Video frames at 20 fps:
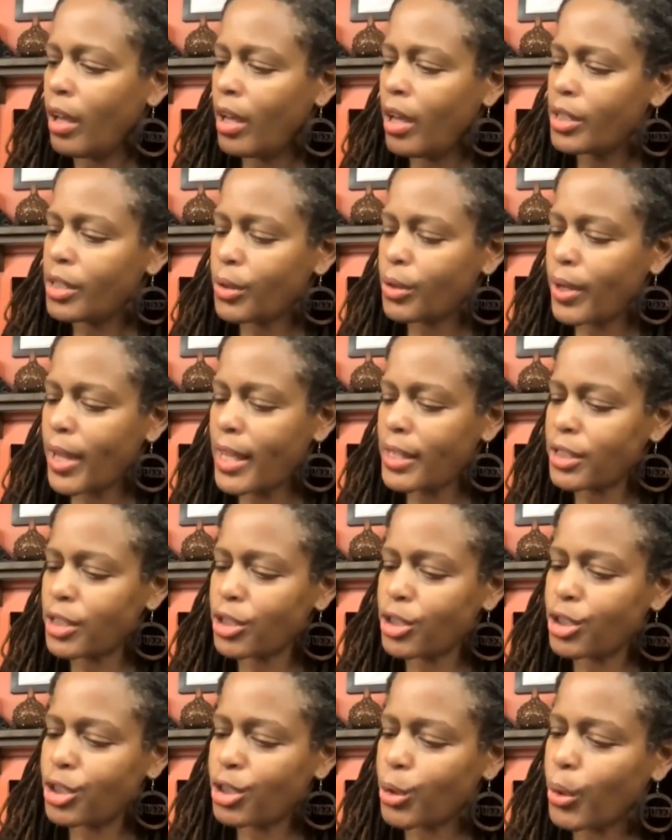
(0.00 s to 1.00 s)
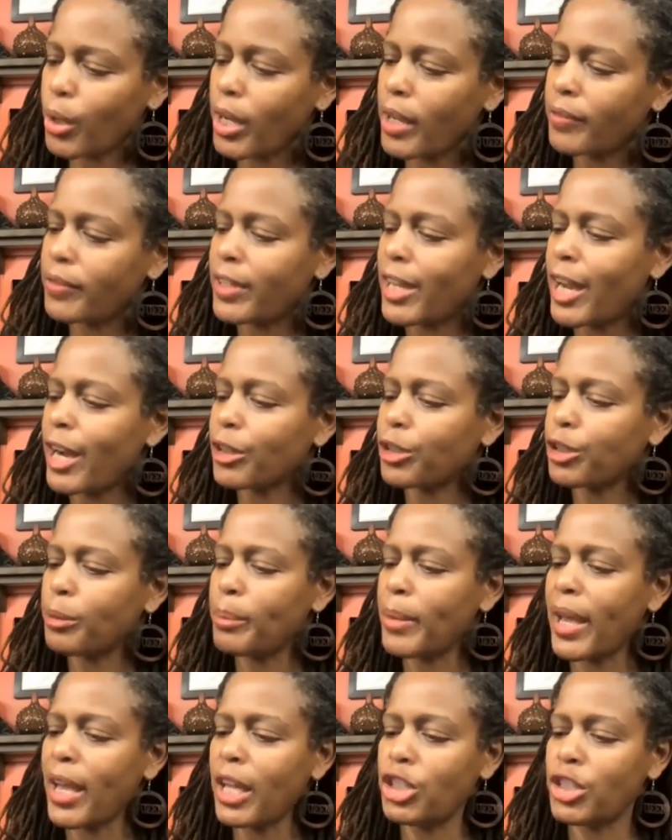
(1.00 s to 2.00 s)
So that's the story of Dr.
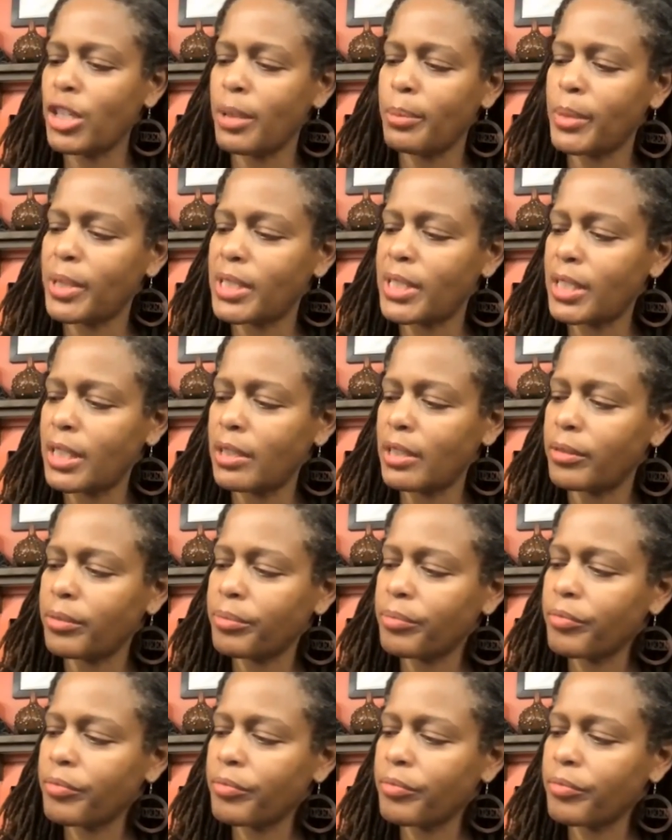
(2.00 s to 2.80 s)
Mae Jemison.